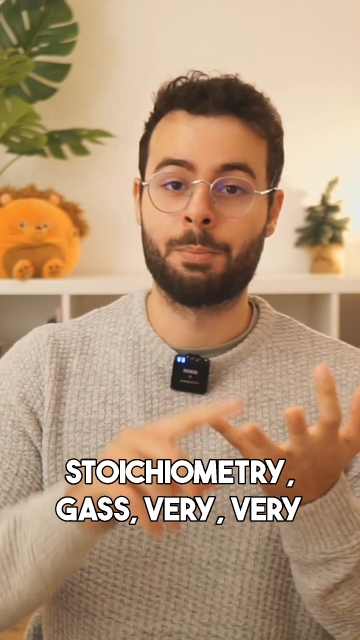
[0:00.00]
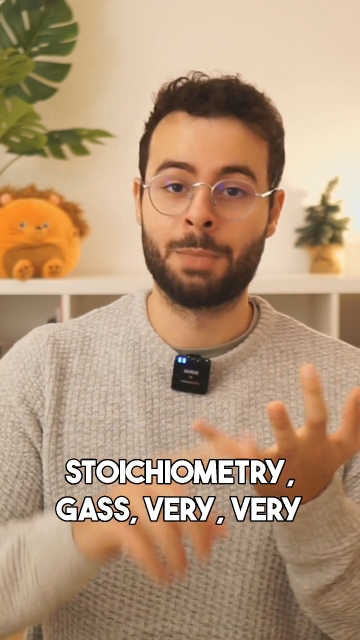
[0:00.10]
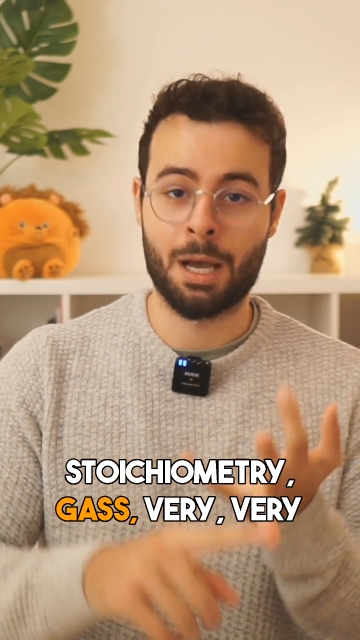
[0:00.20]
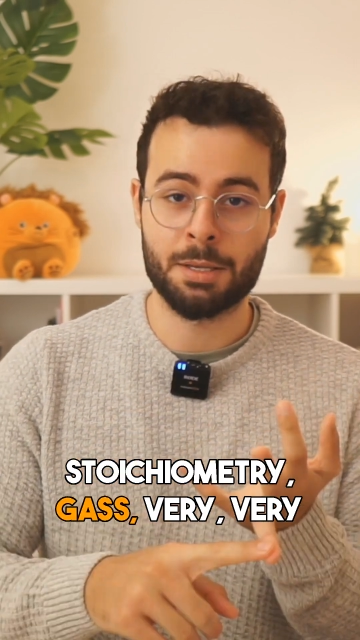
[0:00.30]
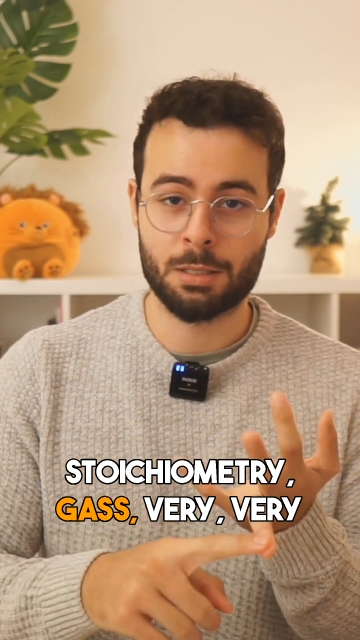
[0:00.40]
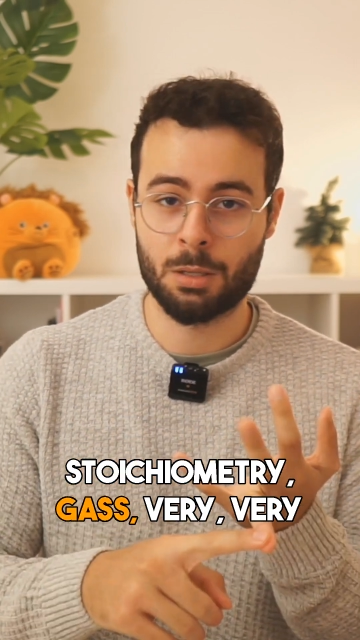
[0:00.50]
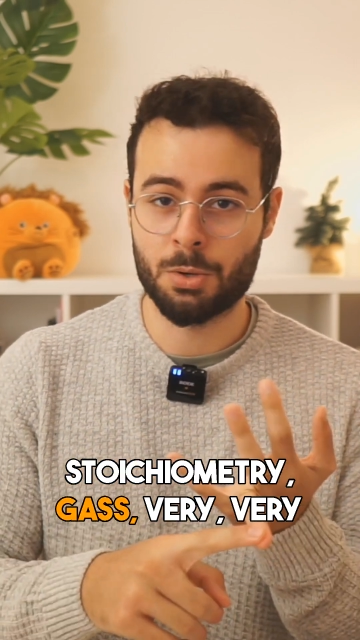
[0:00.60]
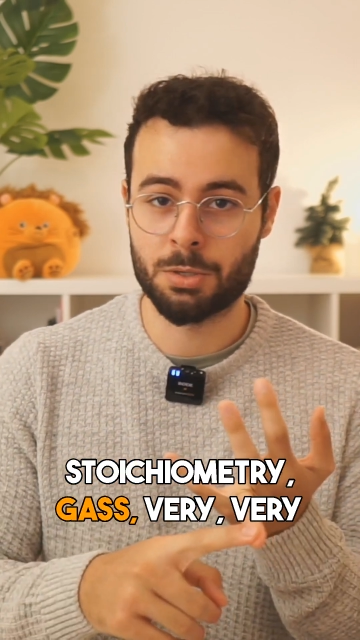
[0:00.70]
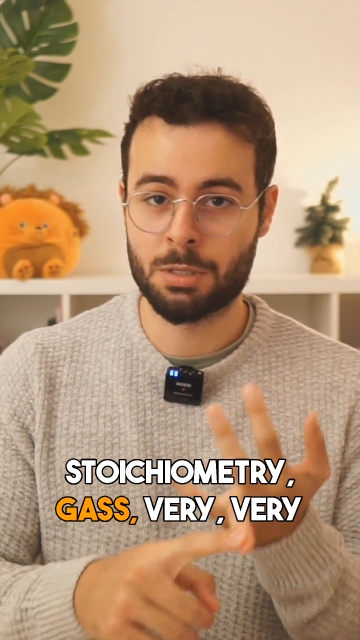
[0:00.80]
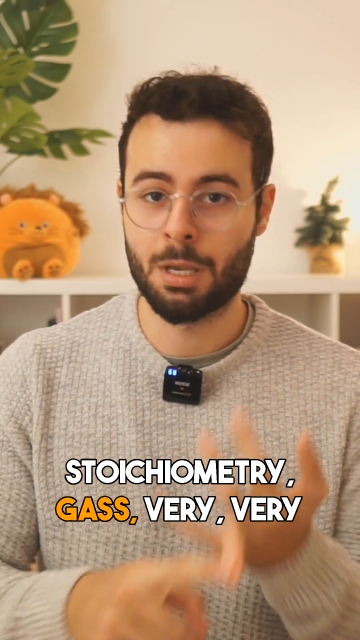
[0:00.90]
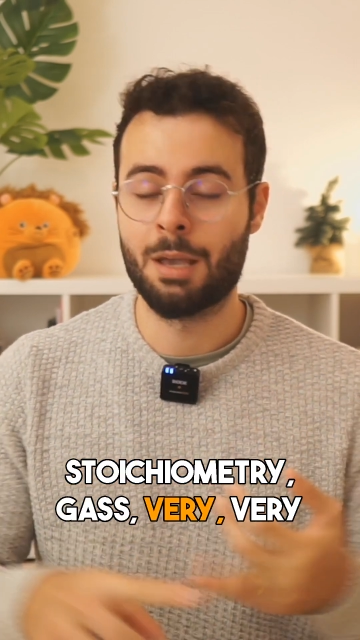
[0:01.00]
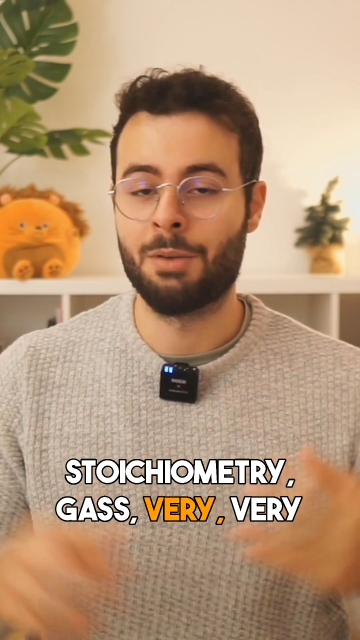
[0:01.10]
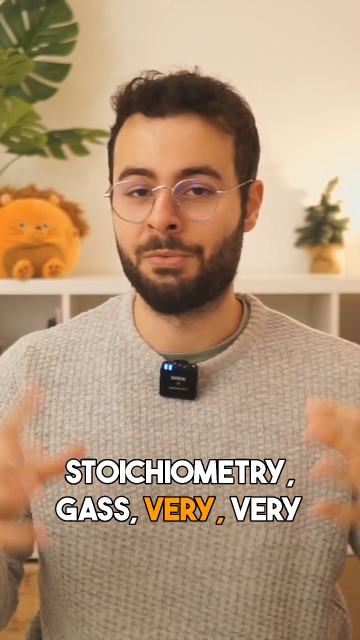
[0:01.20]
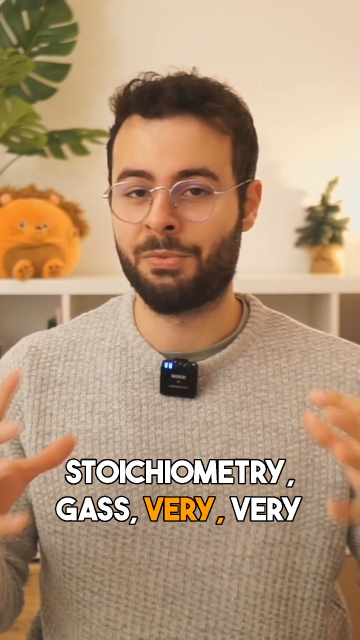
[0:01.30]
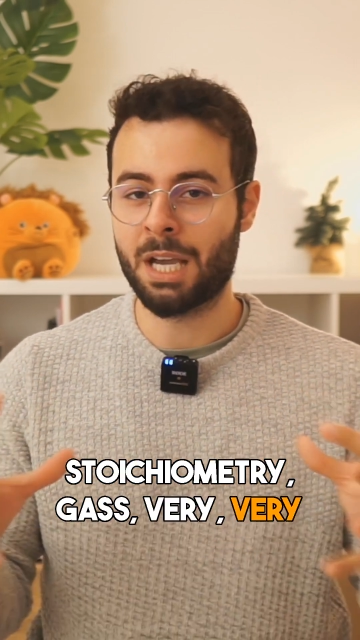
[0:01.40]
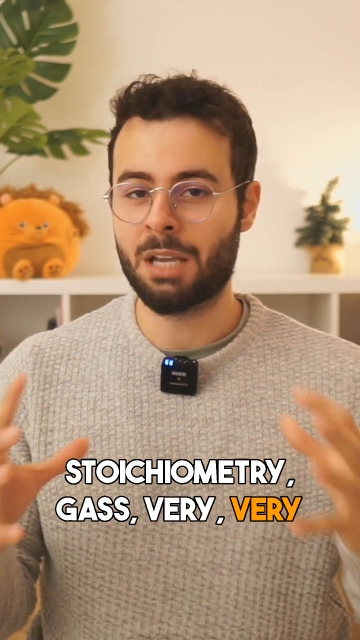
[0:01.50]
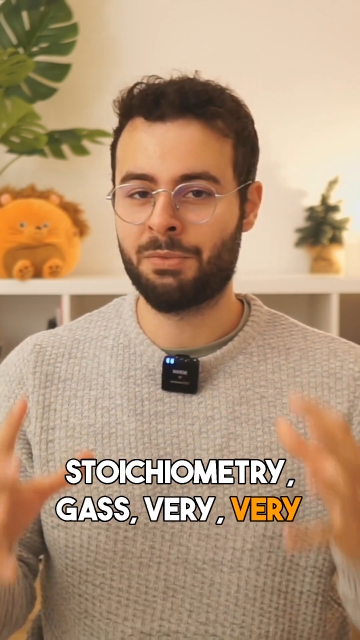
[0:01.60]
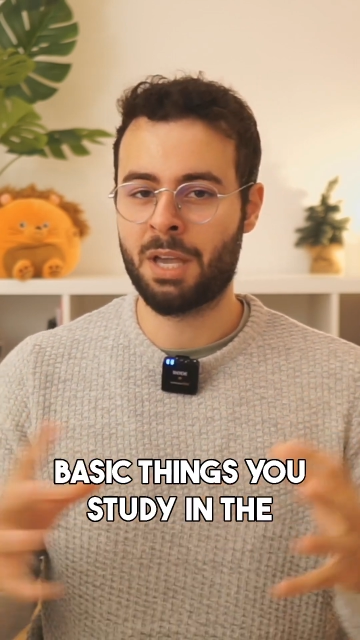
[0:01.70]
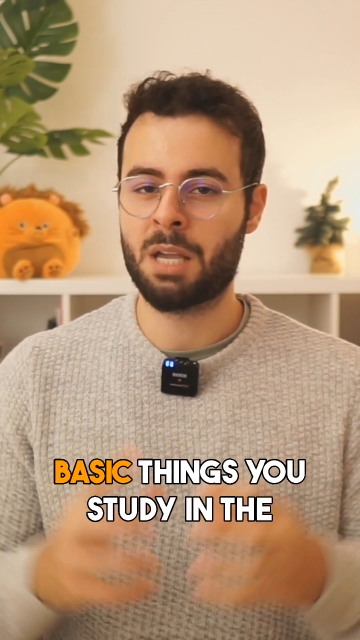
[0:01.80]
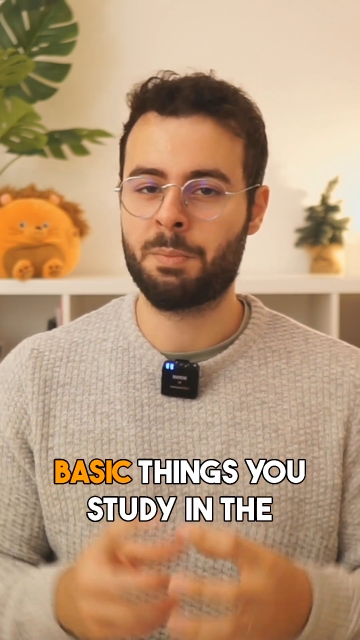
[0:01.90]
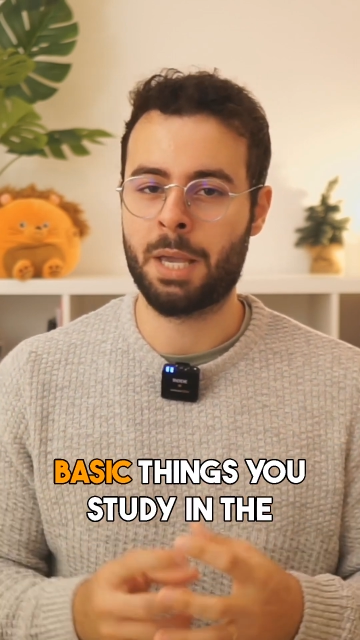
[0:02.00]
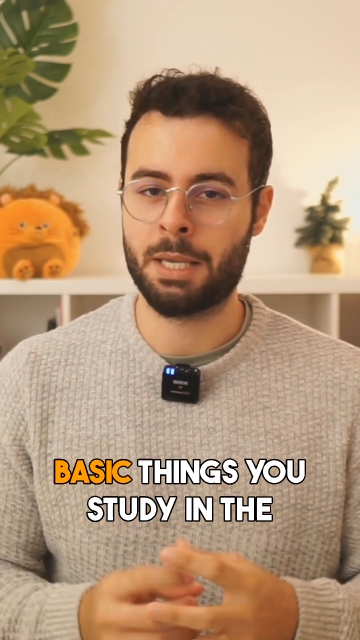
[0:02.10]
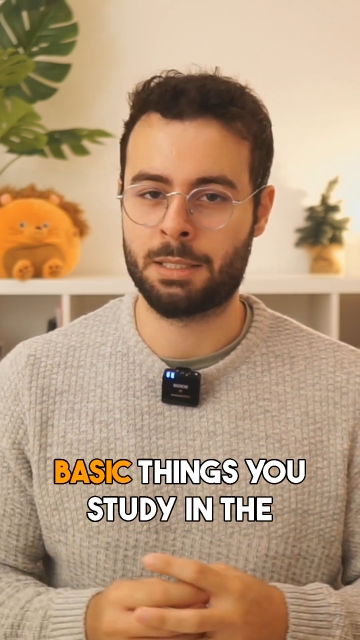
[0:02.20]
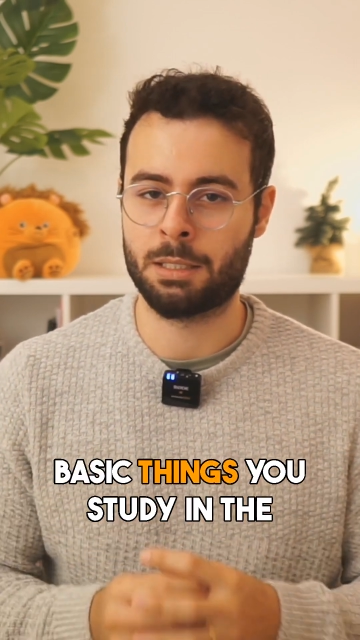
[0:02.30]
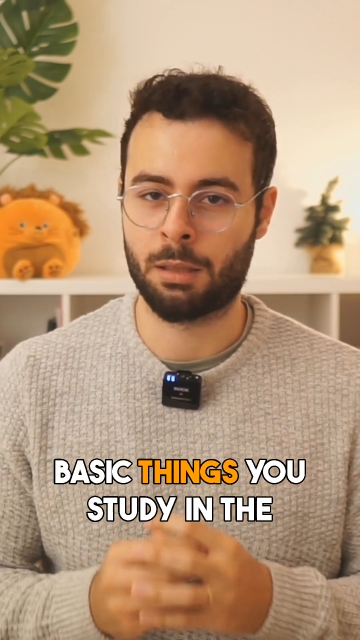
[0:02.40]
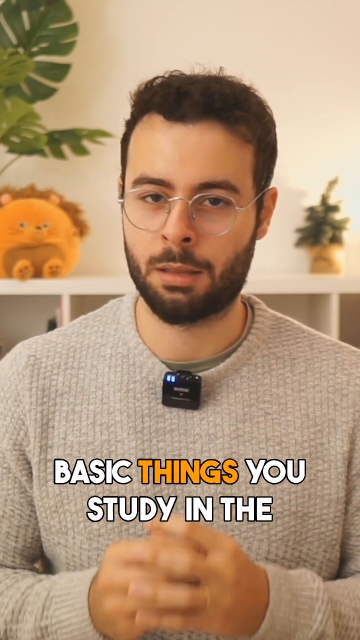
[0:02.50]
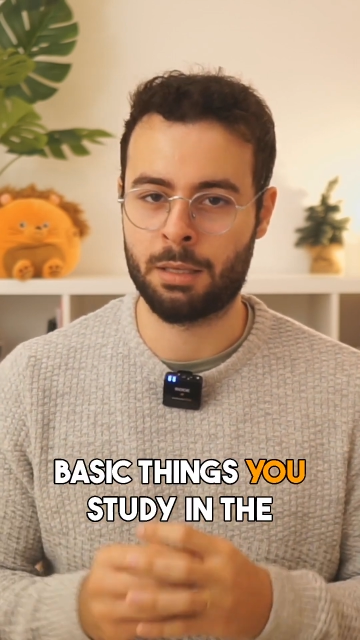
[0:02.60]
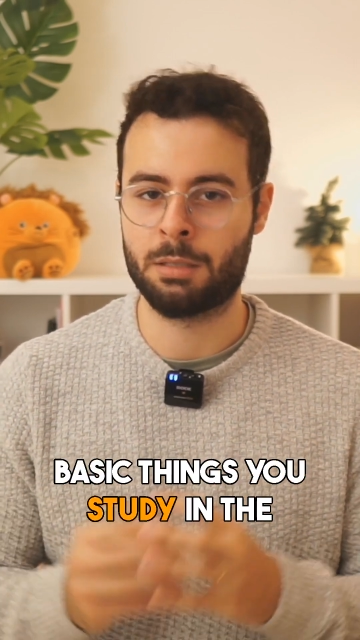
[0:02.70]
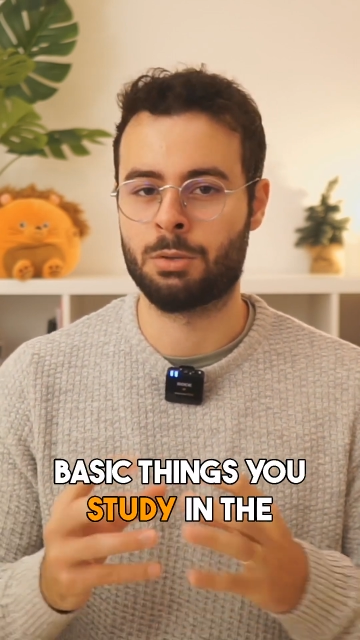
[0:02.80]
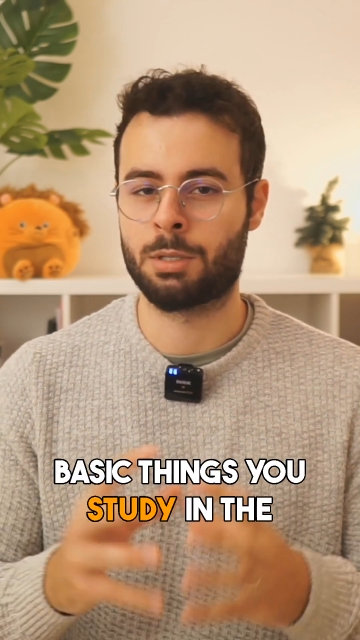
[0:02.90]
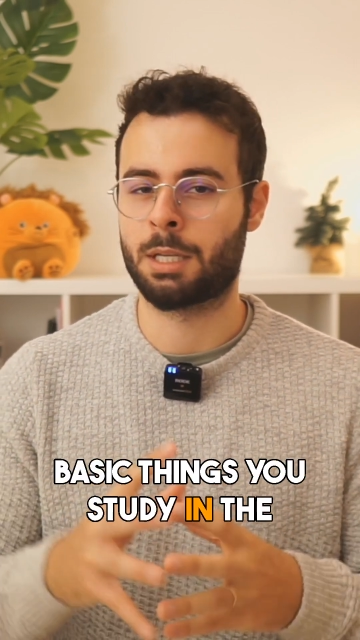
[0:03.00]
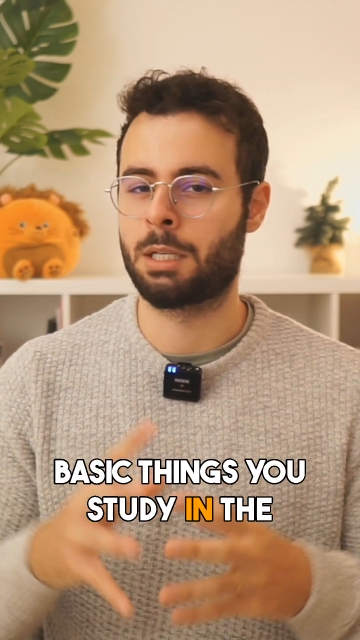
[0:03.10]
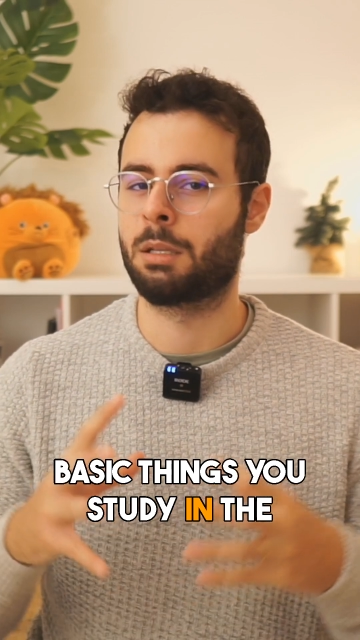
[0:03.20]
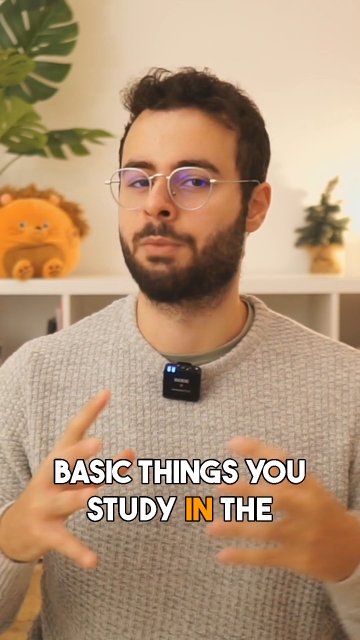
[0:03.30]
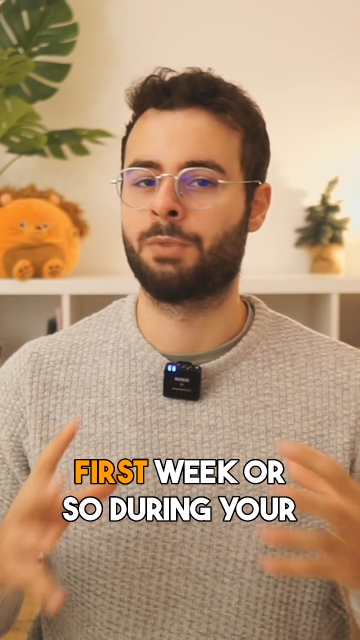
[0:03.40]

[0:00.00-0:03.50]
gas laws, very, very basic things you study in the